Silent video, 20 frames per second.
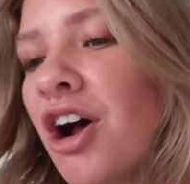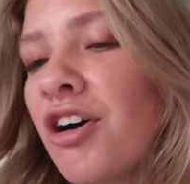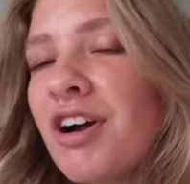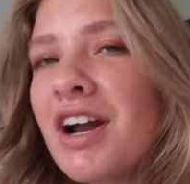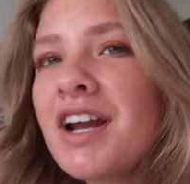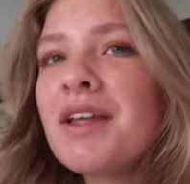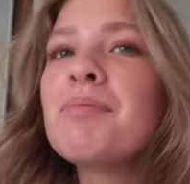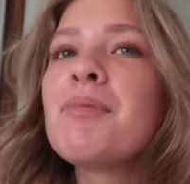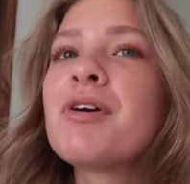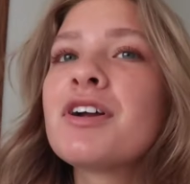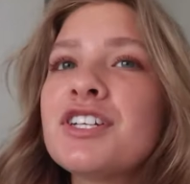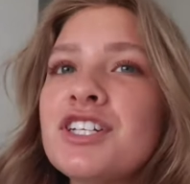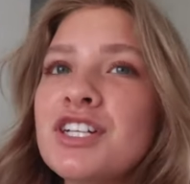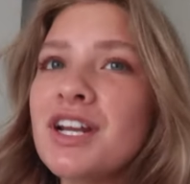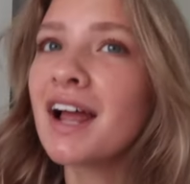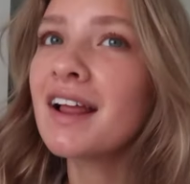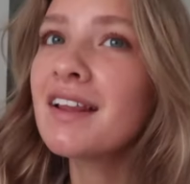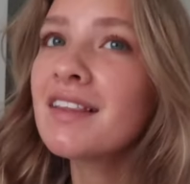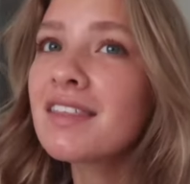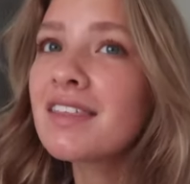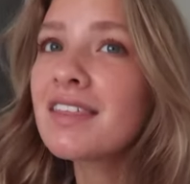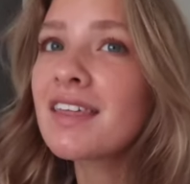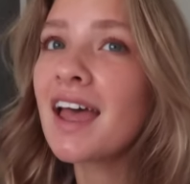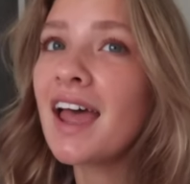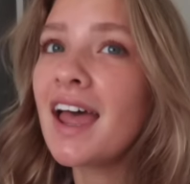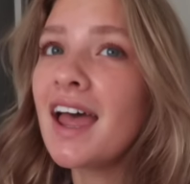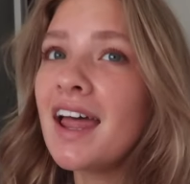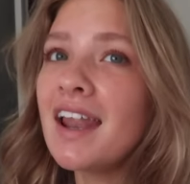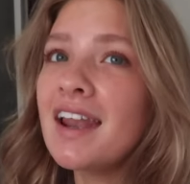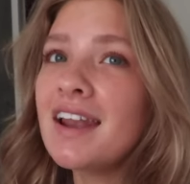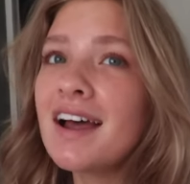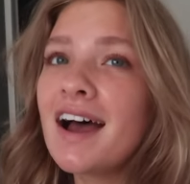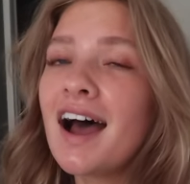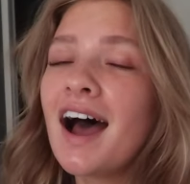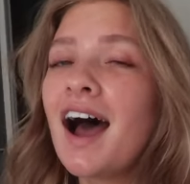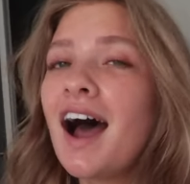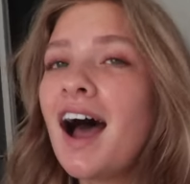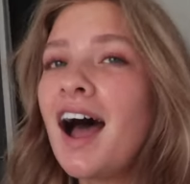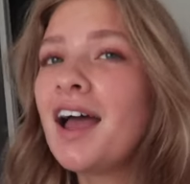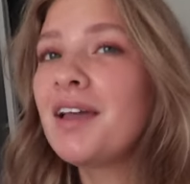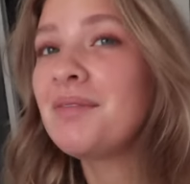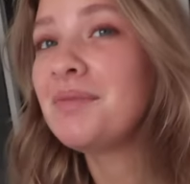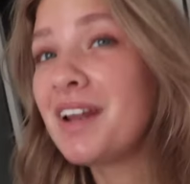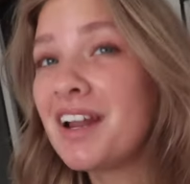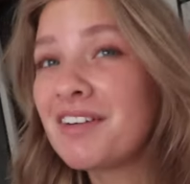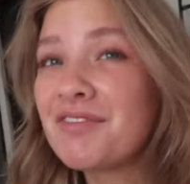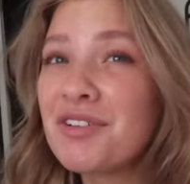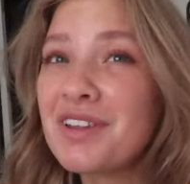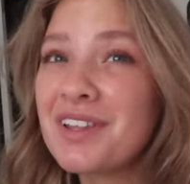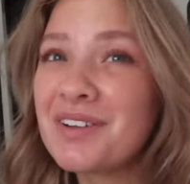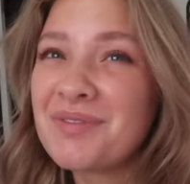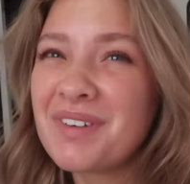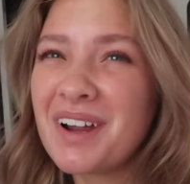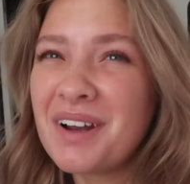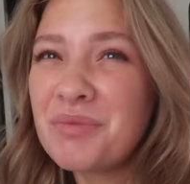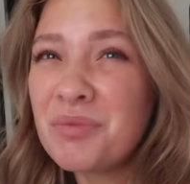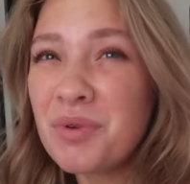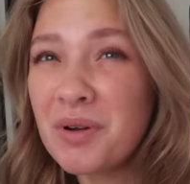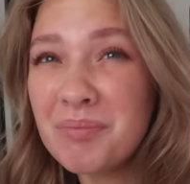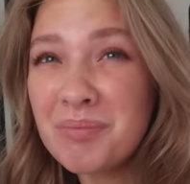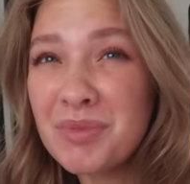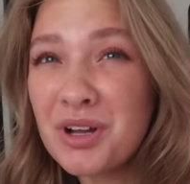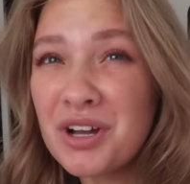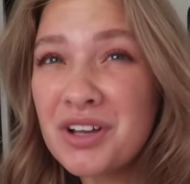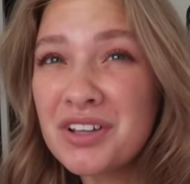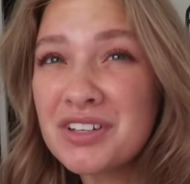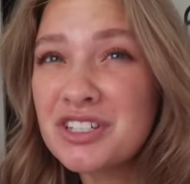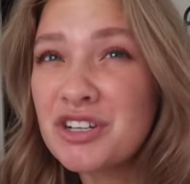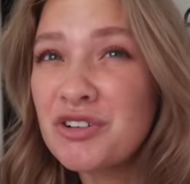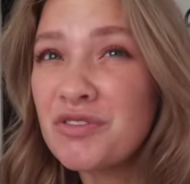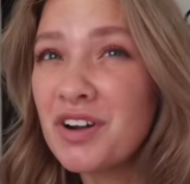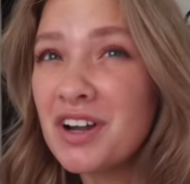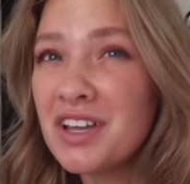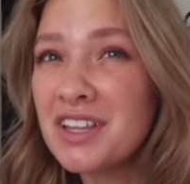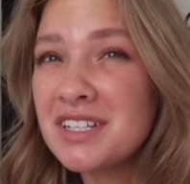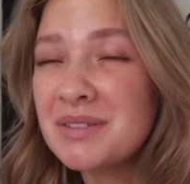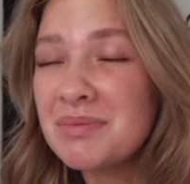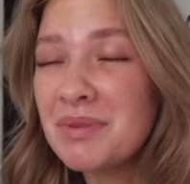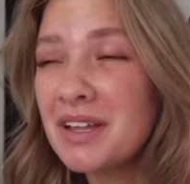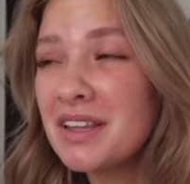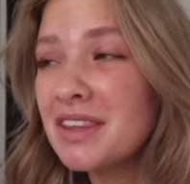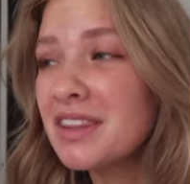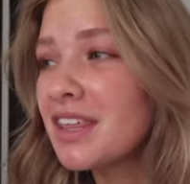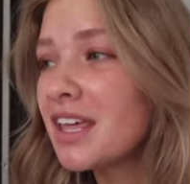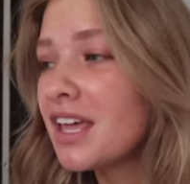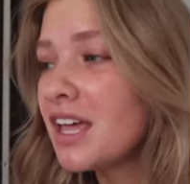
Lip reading: already March 9th, and I mean, I've only read one book so far this month.